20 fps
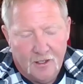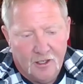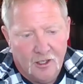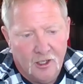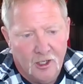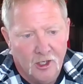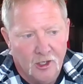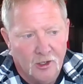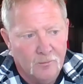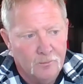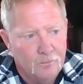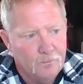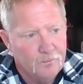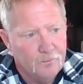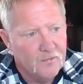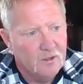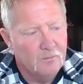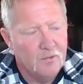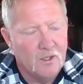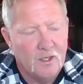Um,
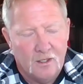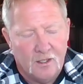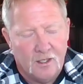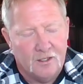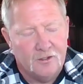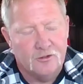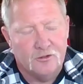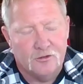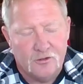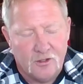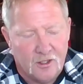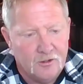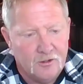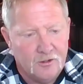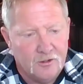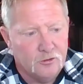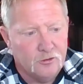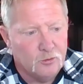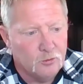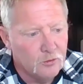but I just
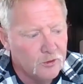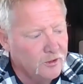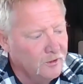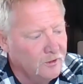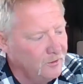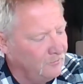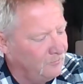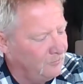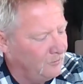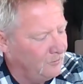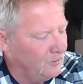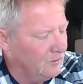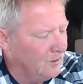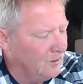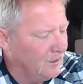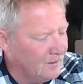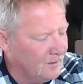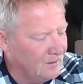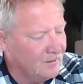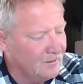really feel
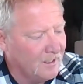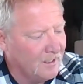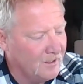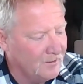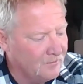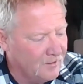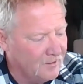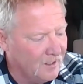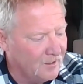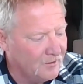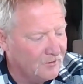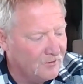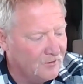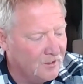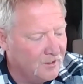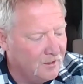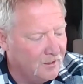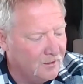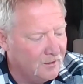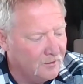like that
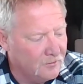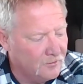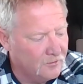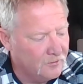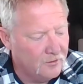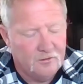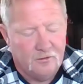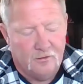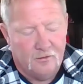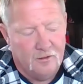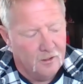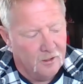seat is